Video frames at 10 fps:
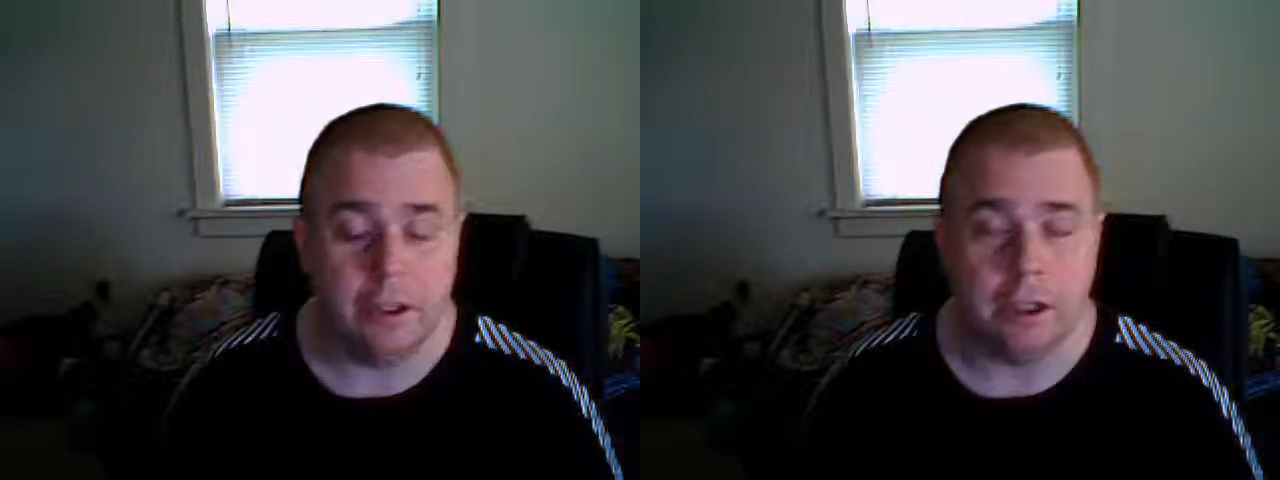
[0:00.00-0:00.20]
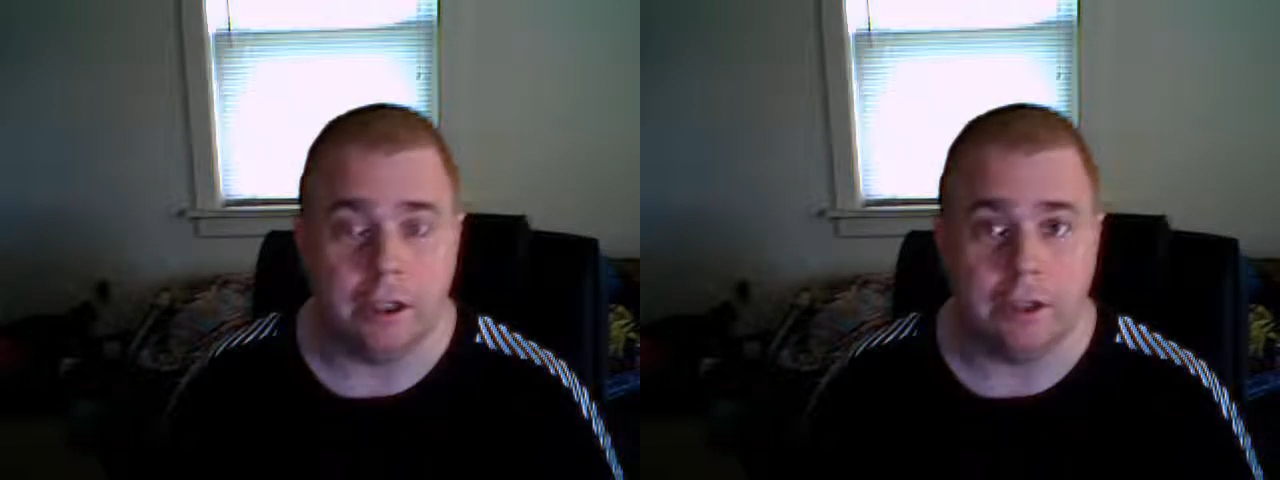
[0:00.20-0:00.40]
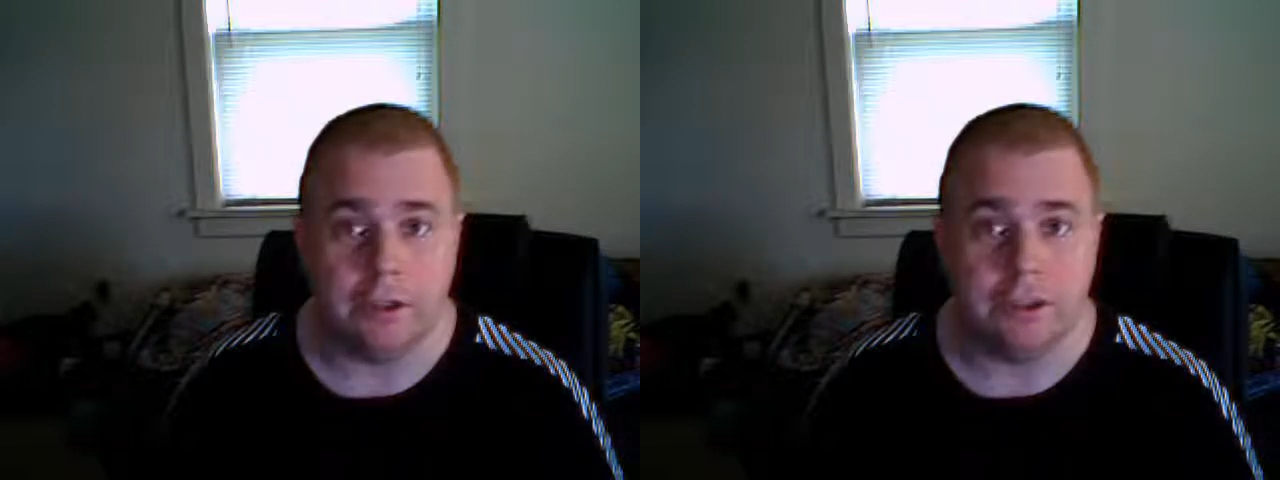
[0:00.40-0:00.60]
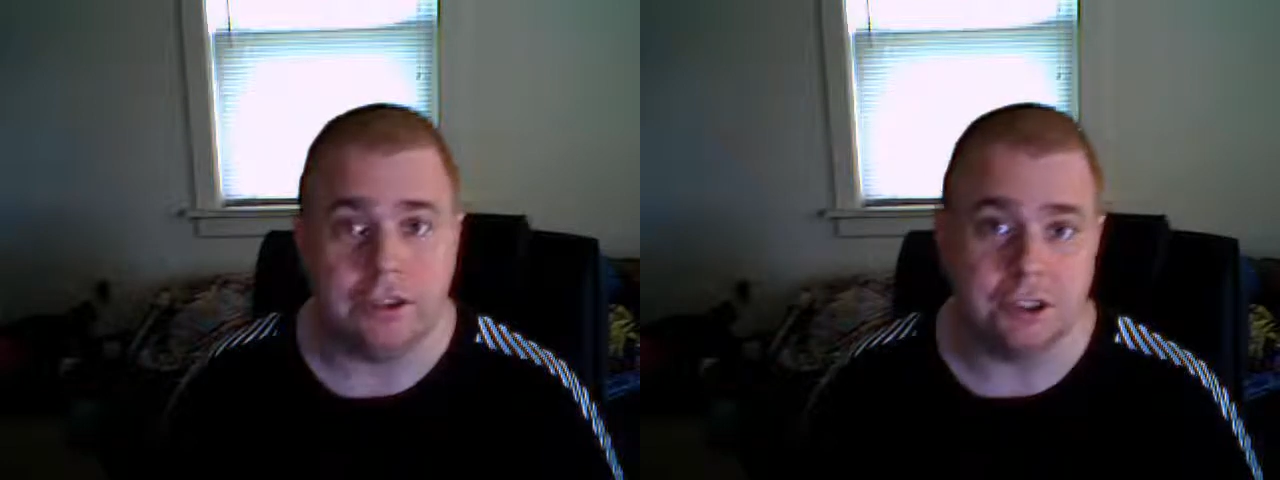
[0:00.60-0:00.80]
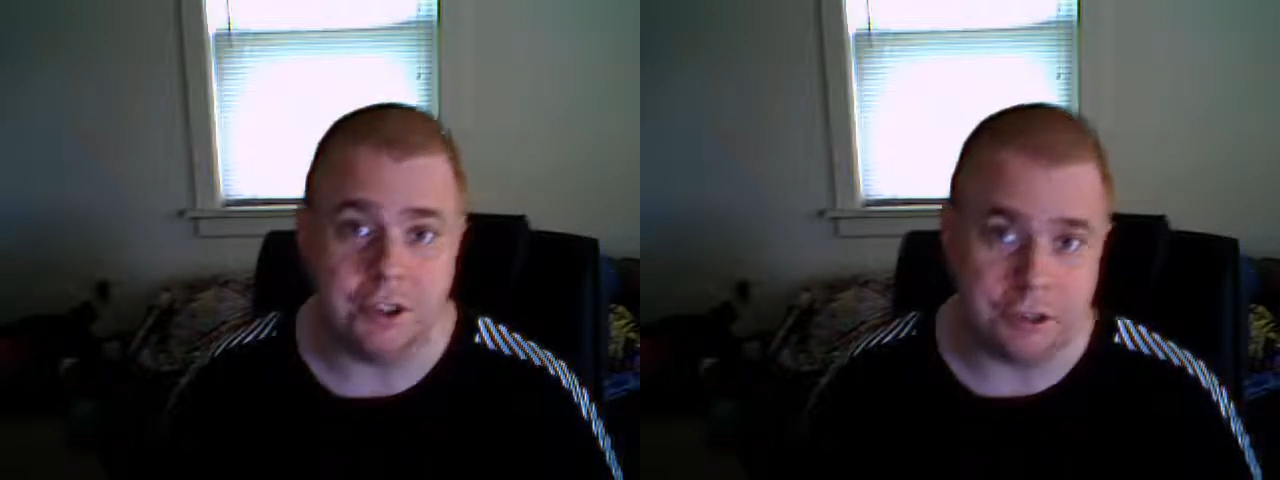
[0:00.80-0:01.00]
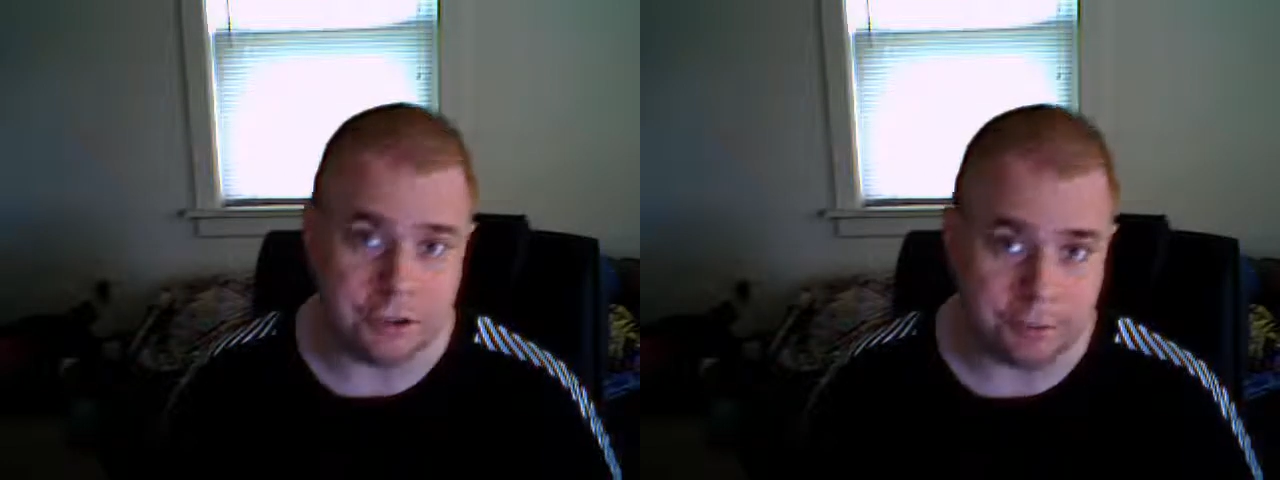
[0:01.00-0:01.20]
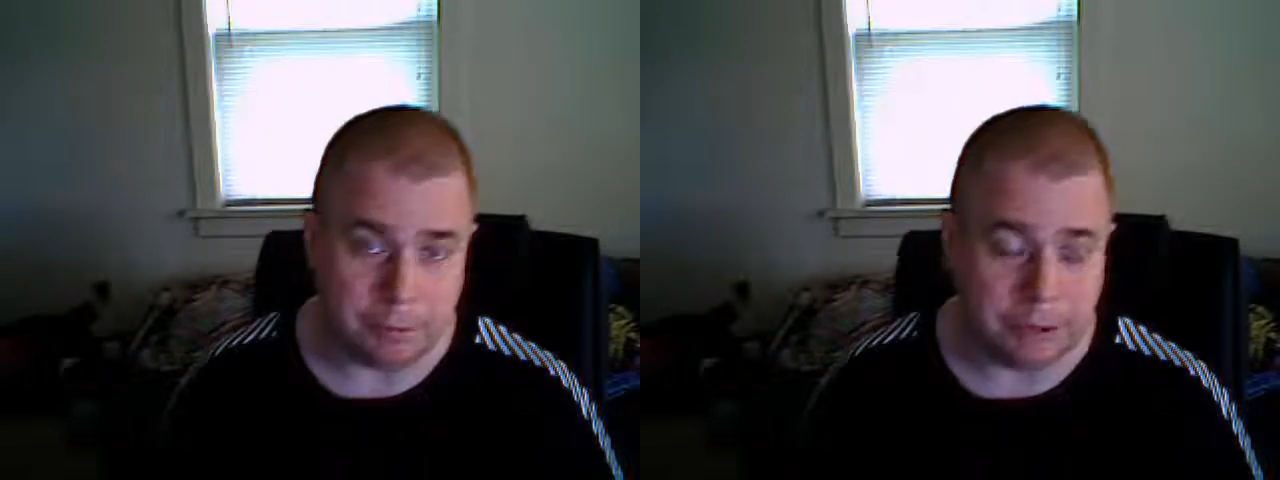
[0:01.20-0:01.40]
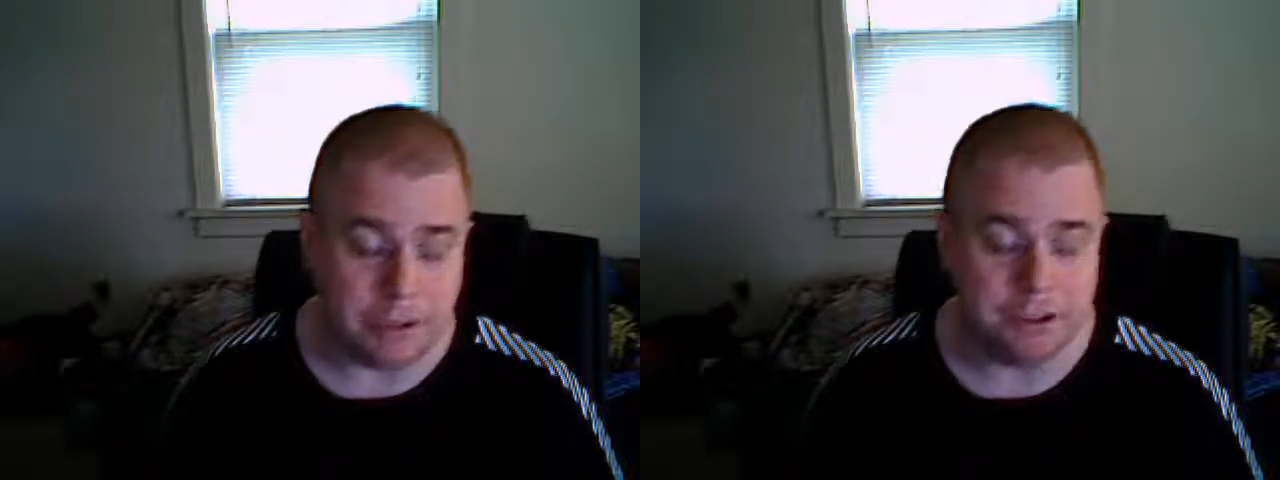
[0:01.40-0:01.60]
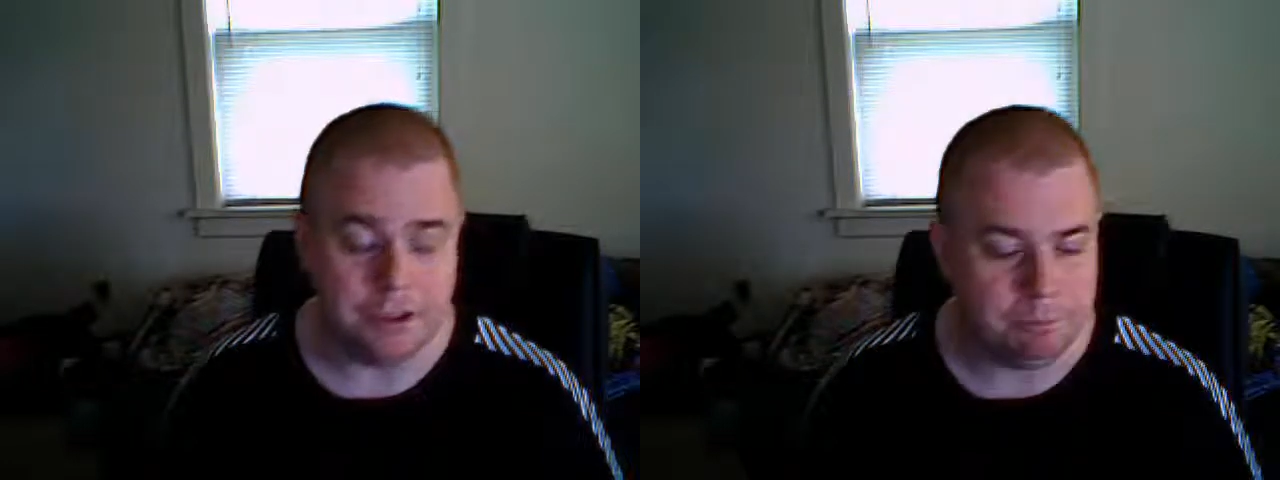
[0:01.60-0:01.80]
thus easing minds.